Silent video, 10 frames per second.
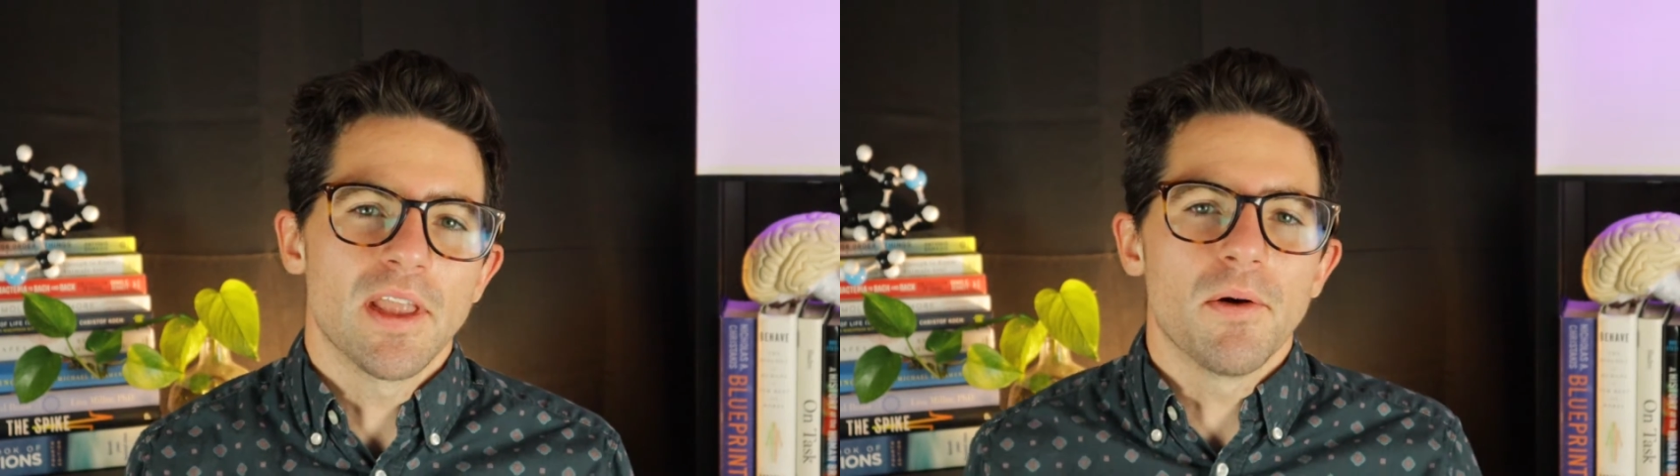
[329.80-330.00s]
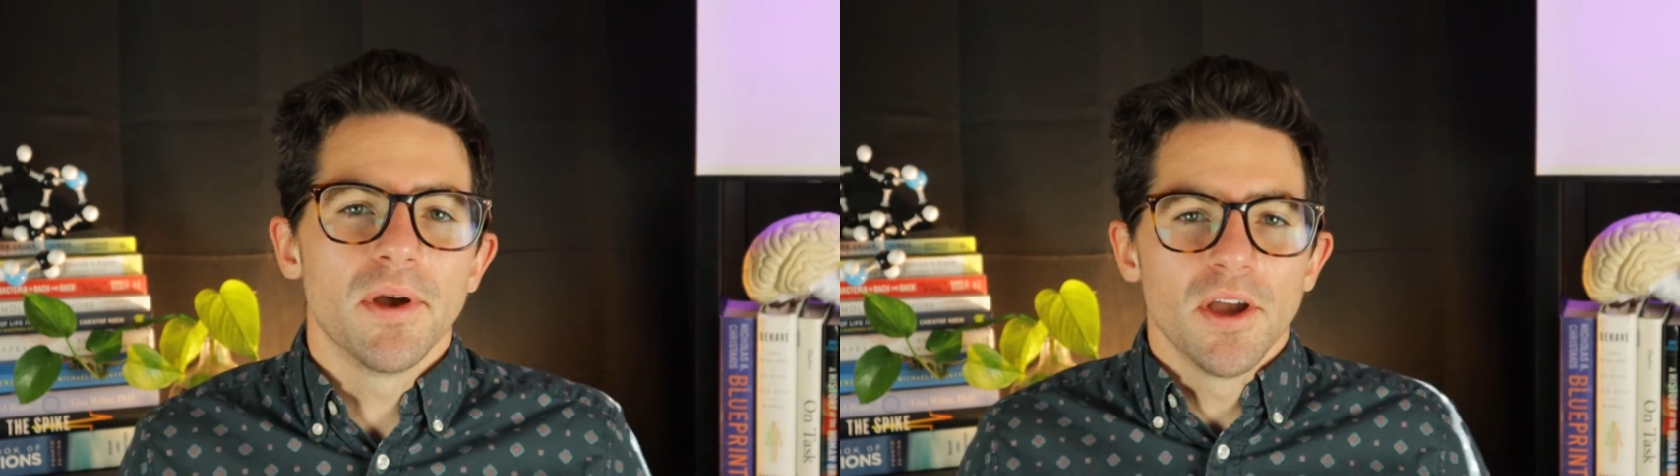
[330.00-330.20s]

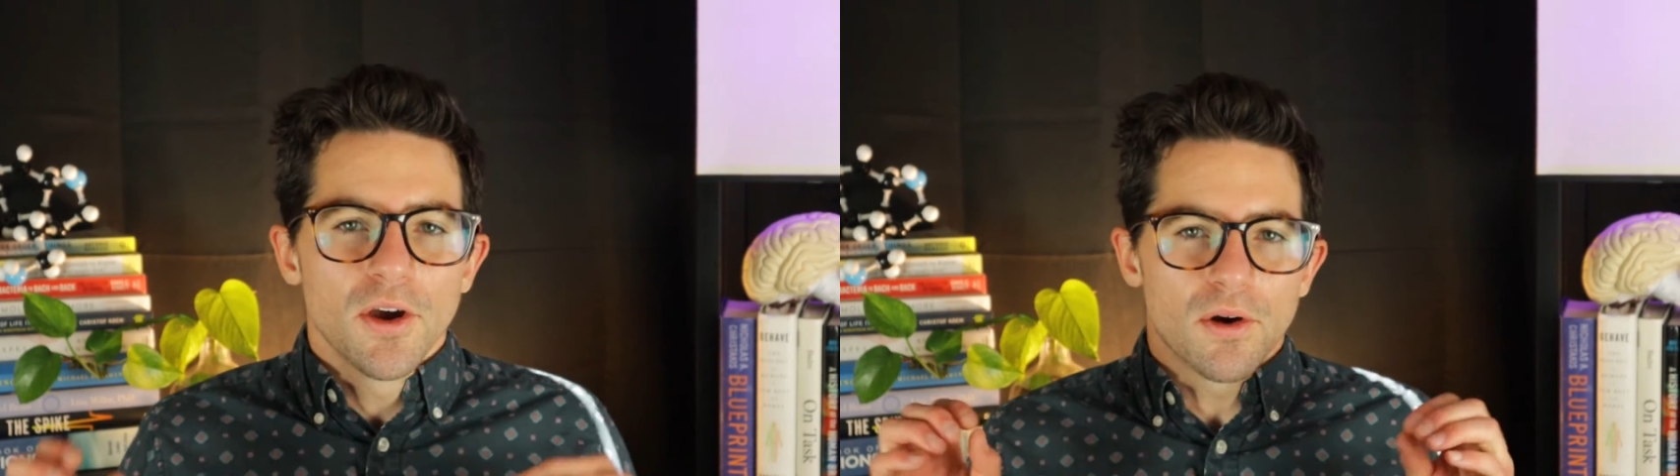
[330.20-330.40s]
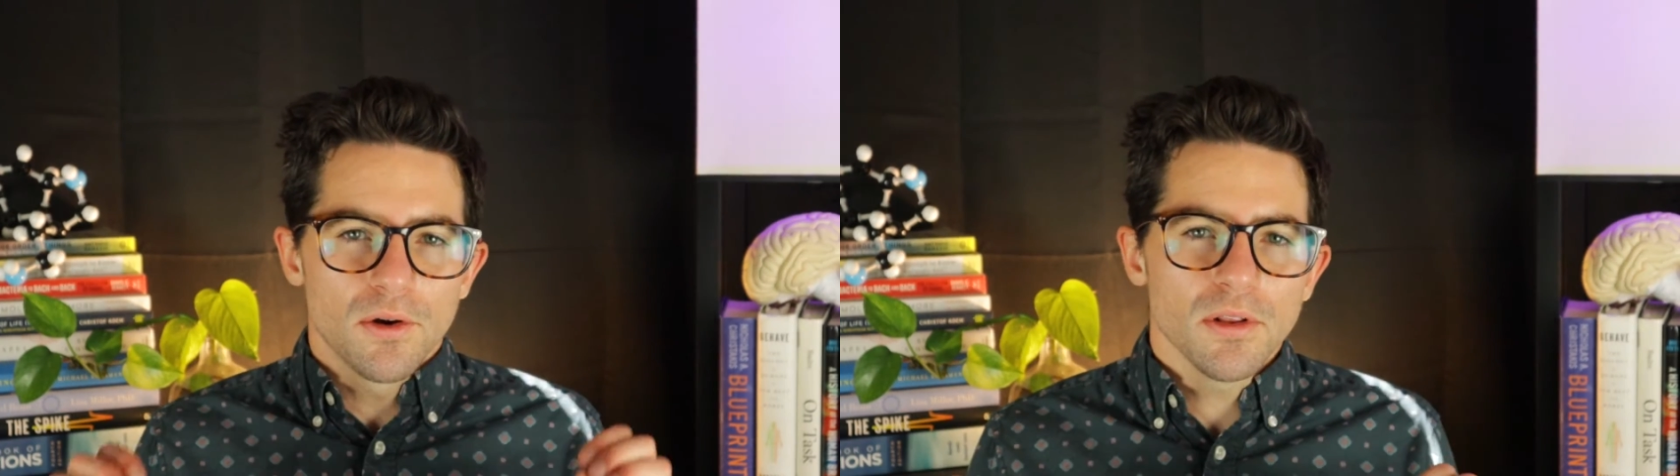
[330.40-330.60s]
Now,
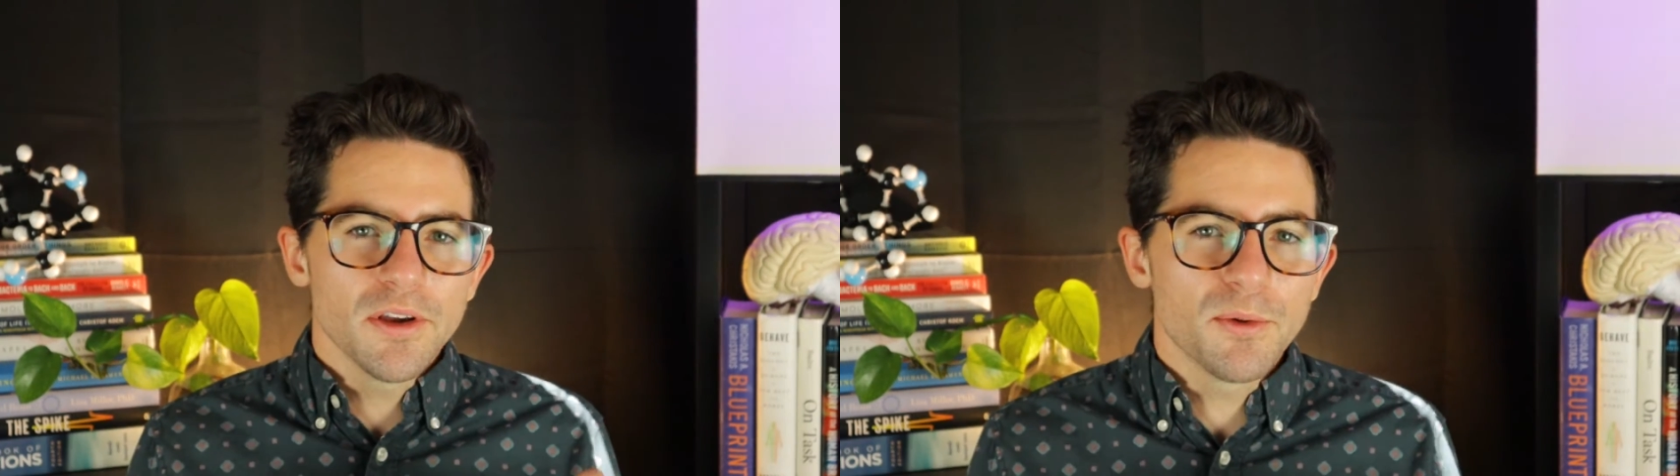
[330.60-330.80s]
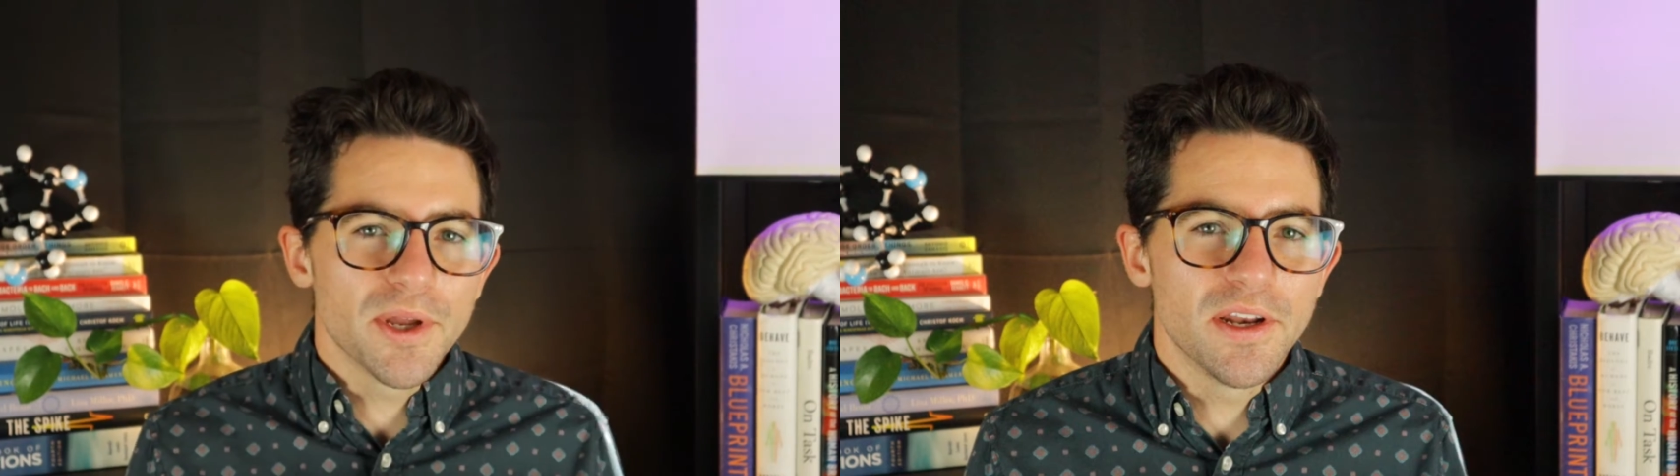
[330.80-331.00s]

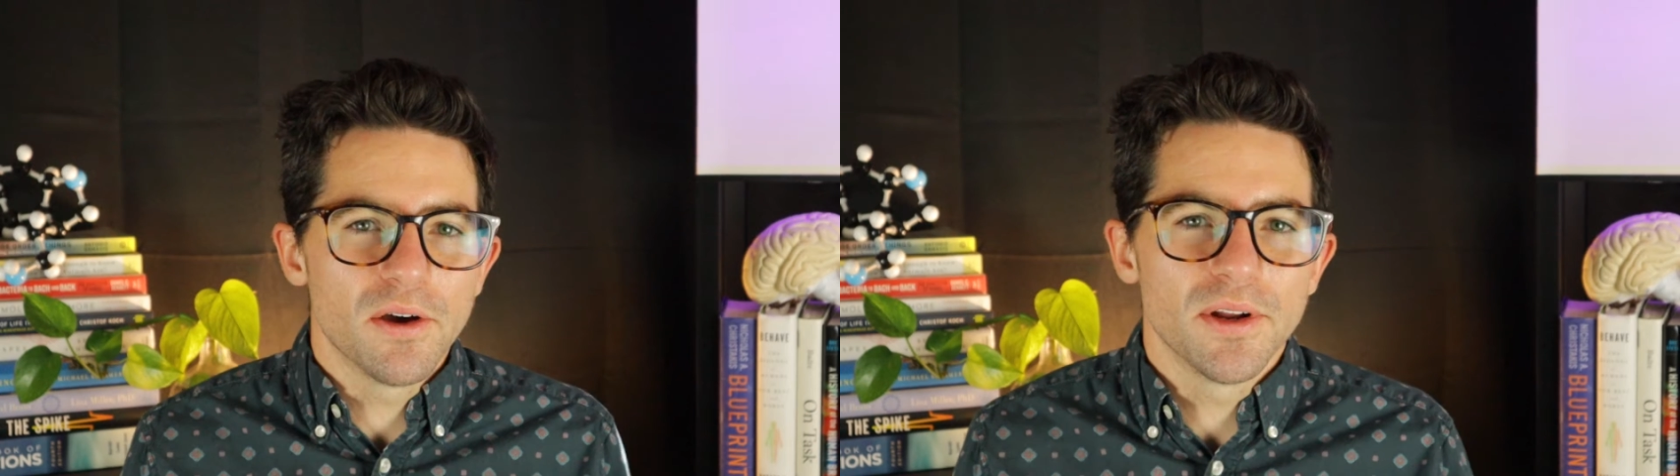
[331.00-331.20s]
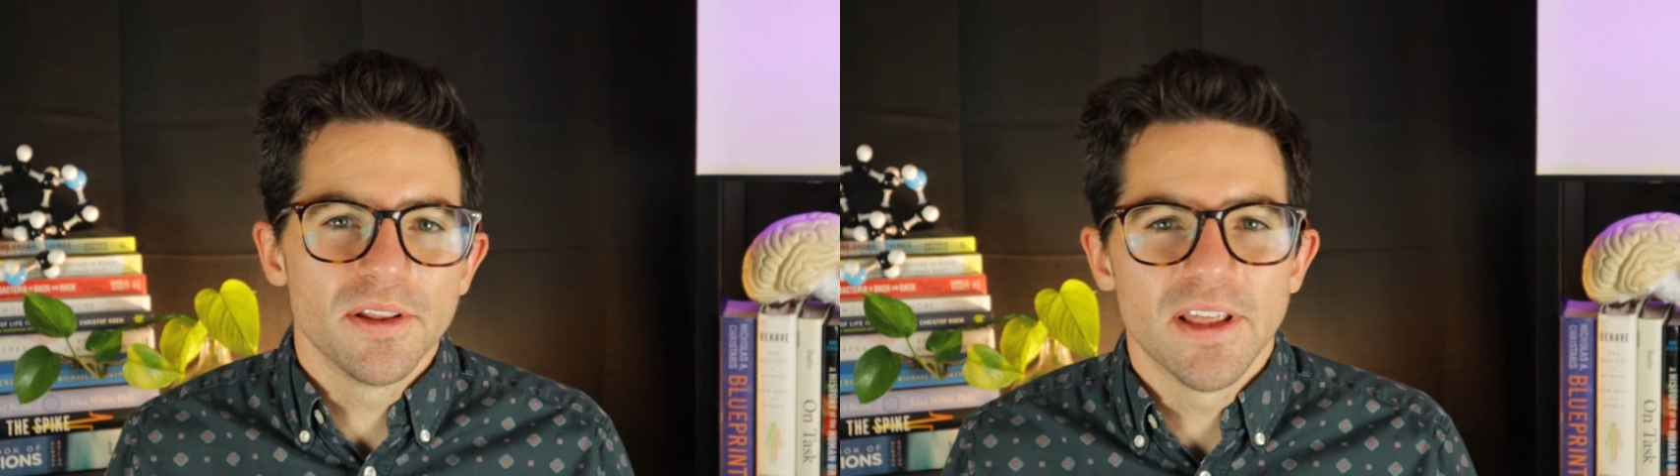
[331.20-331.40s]
earlier we
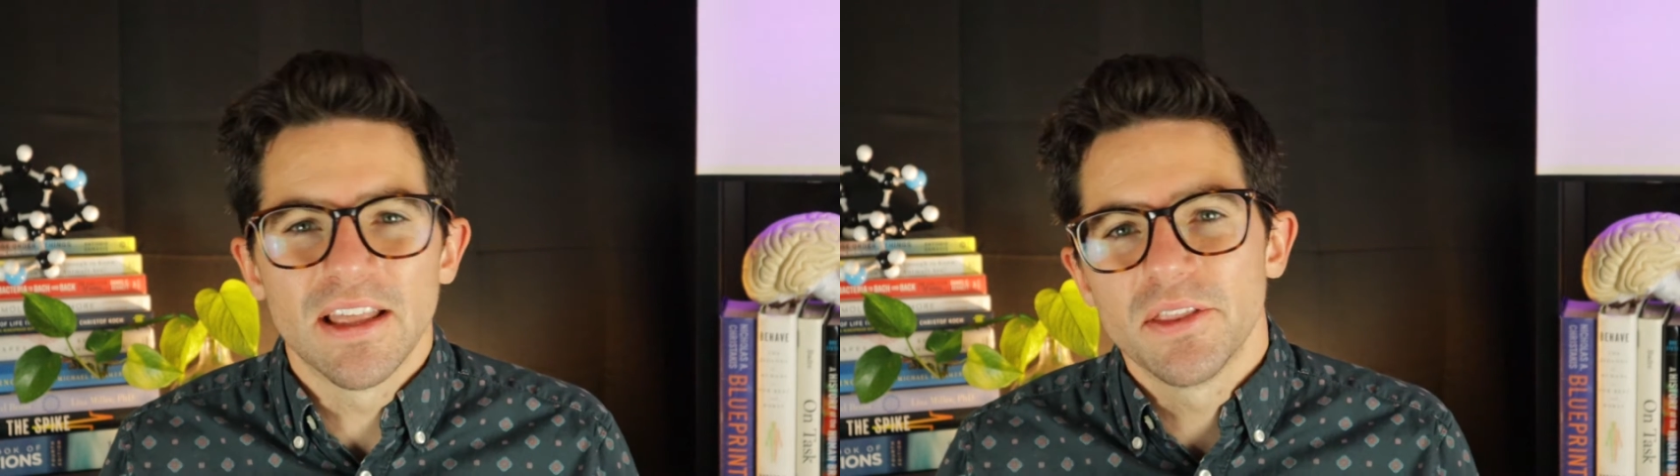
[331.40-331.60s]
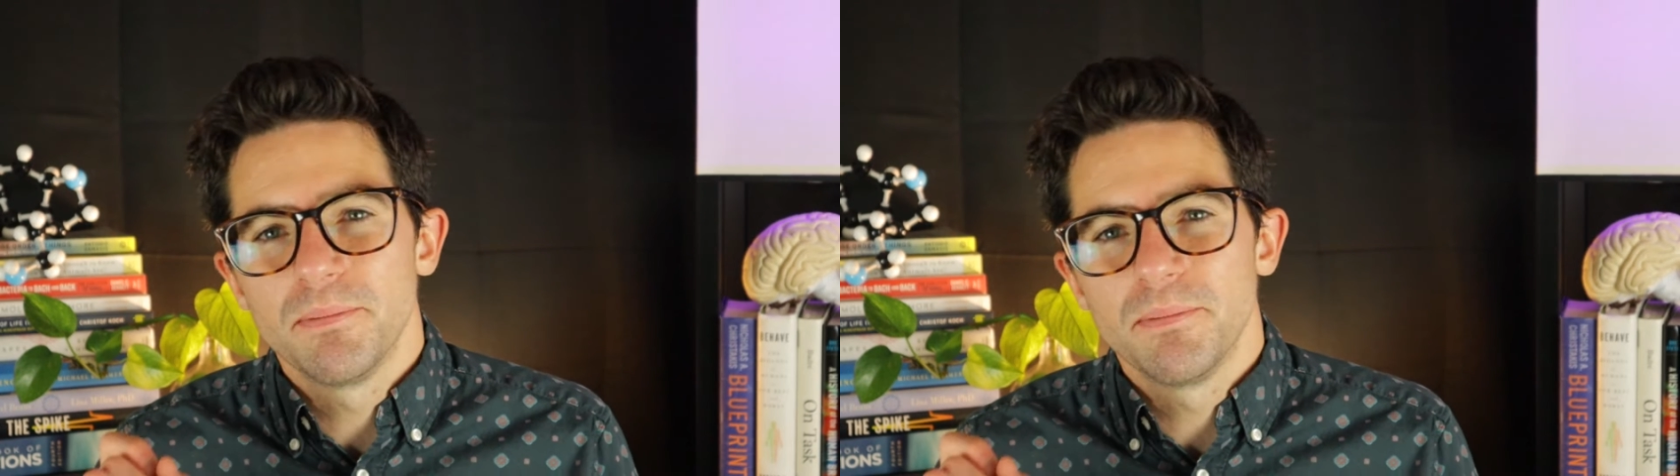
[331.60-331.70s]
noted that the